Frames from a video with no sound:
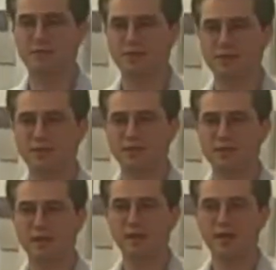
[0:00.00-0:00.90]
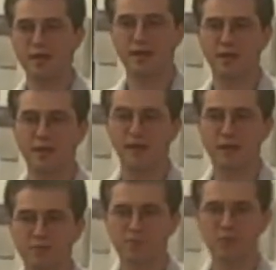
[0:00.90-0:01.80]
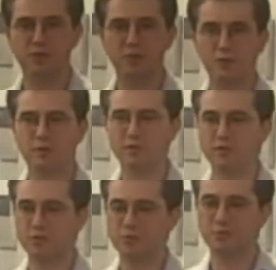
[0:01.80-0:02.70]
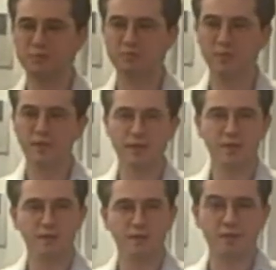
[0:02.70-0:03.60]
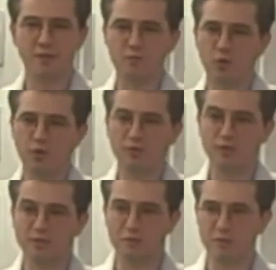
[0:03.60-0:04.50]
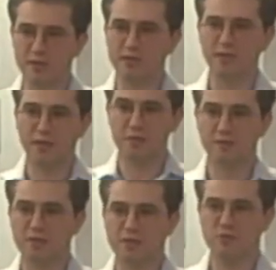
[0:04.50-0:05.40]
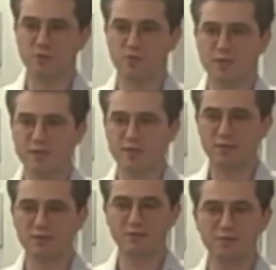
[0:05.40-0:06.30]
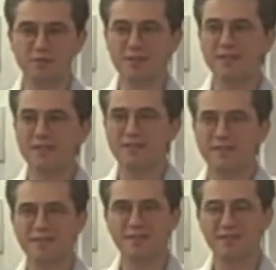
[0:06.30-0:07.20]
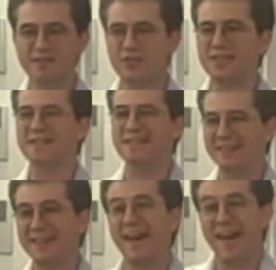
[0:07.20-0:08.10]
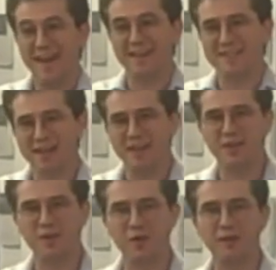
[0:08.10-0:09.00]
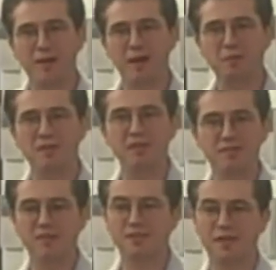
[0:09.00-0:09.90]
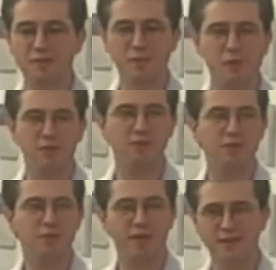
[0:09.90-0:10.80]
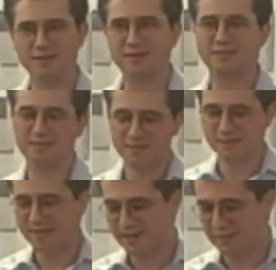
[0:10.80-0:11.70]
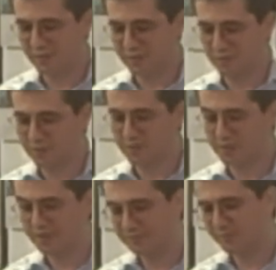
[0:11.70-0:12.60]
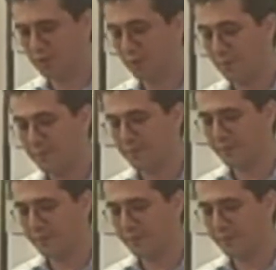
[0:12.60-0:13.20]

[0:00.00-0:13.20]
the first thing that I have to do in order to enroll in a PhD at the University of Georgia. So just in case, I don't know, in a couple of years, I want to do that, I'm going to do it. So